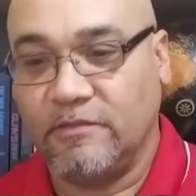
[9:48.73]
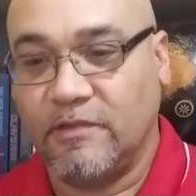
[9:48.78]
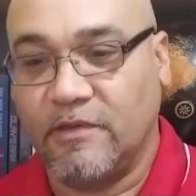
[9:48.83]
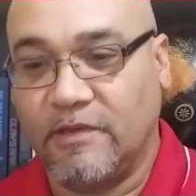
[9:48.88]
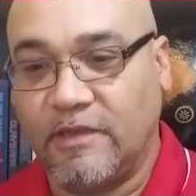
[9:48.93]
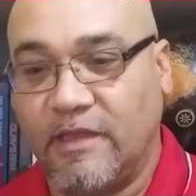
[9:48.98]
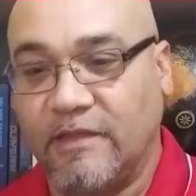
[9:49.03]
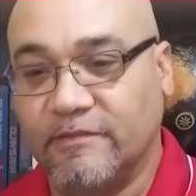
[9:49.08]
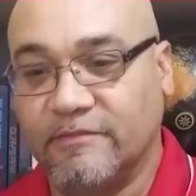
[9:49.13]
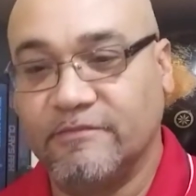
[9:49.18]

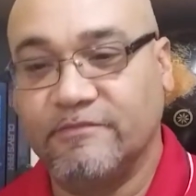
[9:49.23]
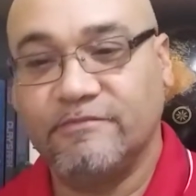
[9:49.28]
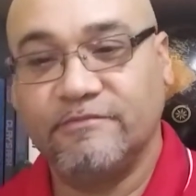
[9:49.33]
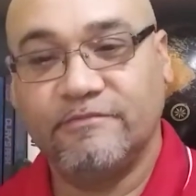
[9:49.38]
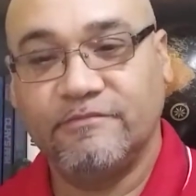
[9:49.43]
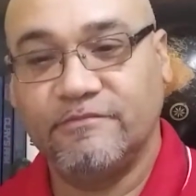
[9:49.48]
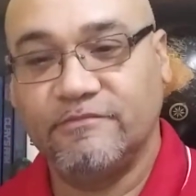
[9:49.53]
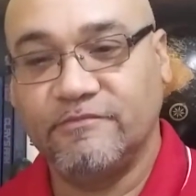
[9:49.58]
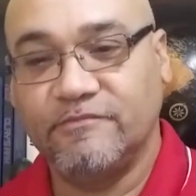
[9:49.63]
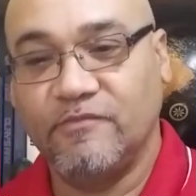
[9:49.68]
again,
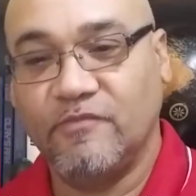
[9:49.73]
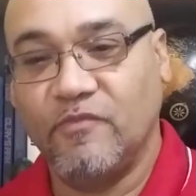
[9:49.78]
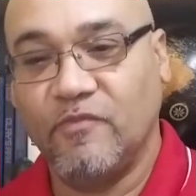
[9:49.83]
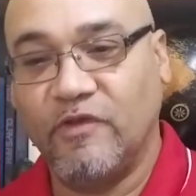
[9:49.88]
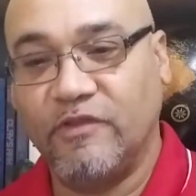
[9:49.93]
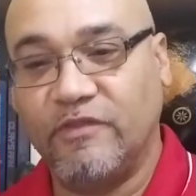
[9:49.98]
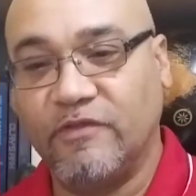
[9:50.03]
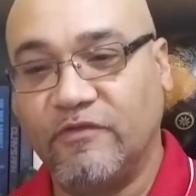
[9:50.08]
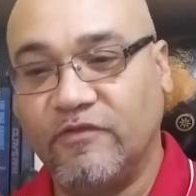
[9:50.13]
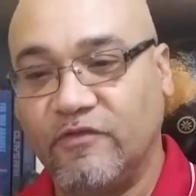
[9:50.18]

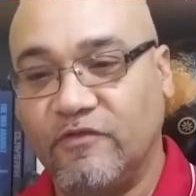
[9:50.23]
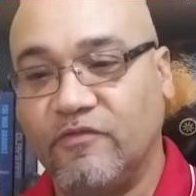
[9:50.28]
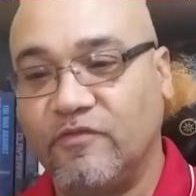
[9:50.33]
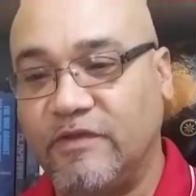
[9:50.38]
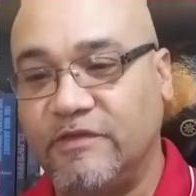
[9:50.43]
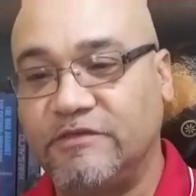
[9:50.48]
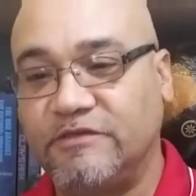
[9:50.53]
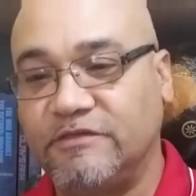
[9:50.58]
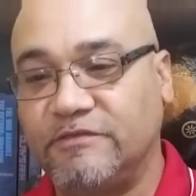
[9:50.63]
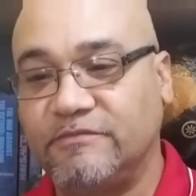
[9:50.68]
with the
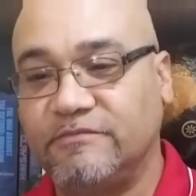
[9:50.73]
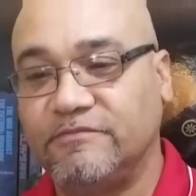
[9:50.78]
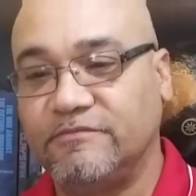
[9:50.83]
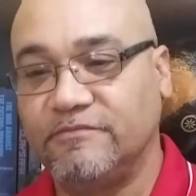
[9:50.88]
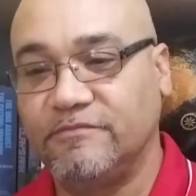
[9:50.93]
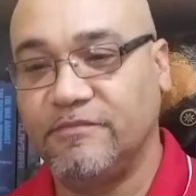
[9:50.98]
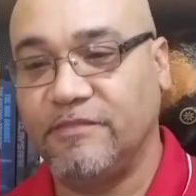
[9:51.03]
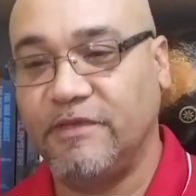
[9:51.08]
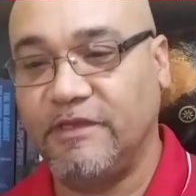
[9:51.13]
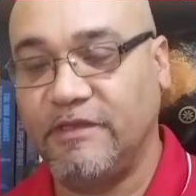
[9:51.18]

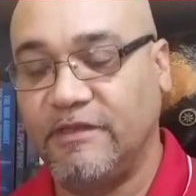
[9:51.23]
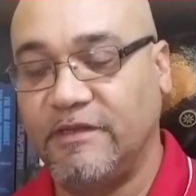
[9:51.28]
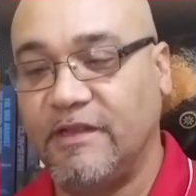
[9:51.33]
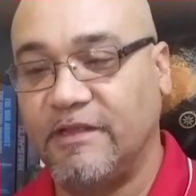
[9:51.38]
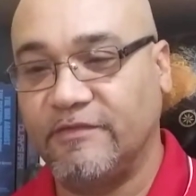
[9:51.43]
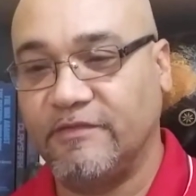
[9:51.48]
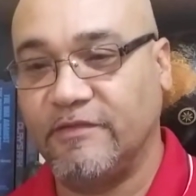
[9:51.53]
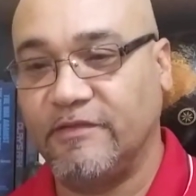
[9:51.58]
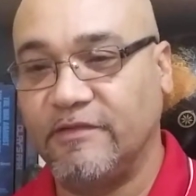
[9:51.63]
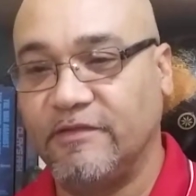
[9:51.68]
situation being
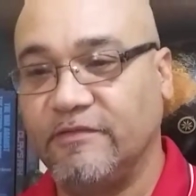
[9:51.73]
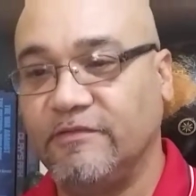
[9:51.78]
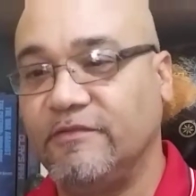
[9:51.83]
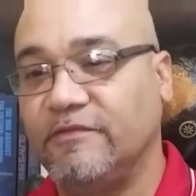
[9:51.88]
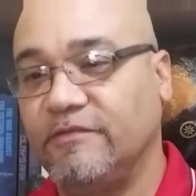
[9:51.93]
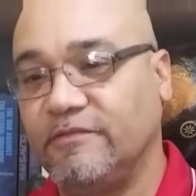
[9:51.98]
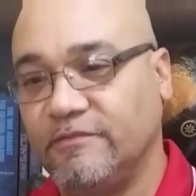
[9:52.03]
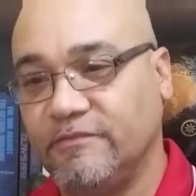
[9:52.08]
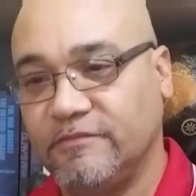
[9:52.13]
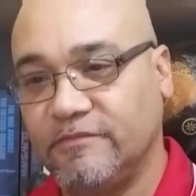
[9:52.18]
as it
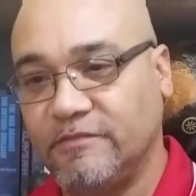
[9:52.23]
is,